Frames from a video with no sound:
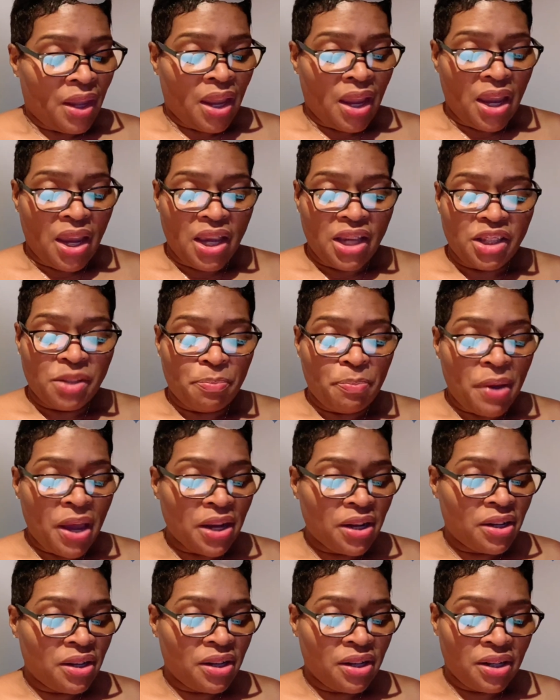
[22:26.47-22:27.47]
It's better
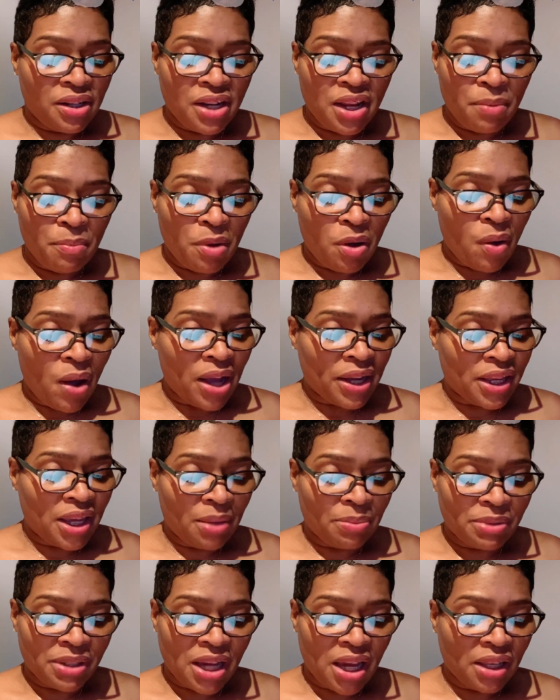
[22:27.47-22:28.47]
than a demo, I kept
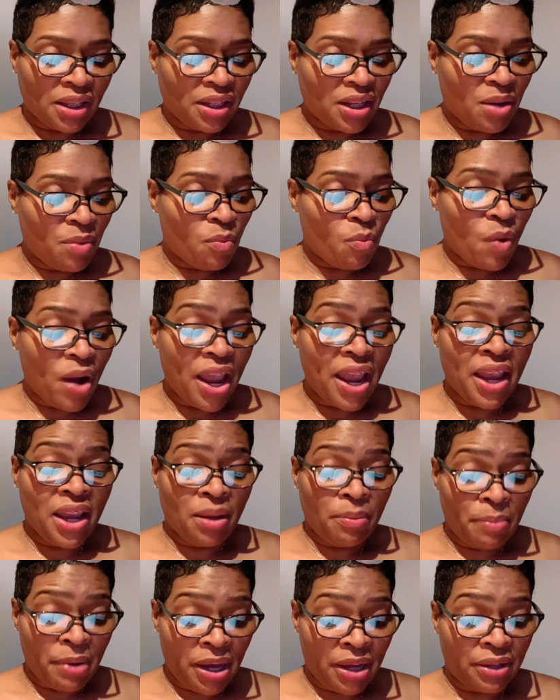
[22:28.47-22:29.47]
telling him, way
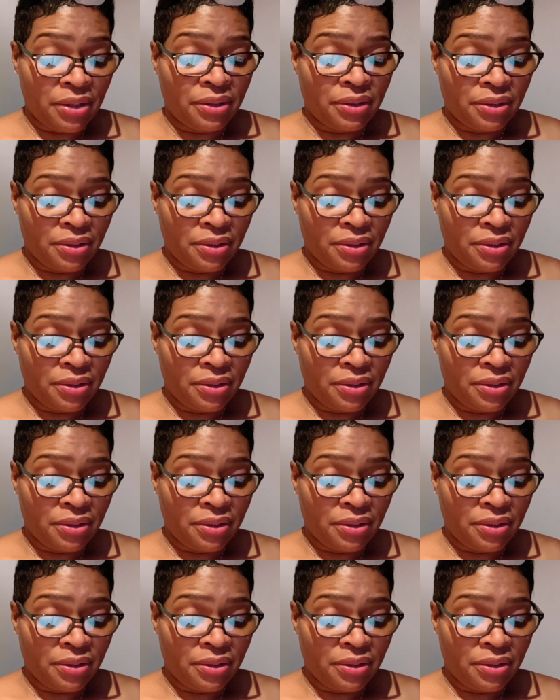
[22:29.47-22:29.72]
better.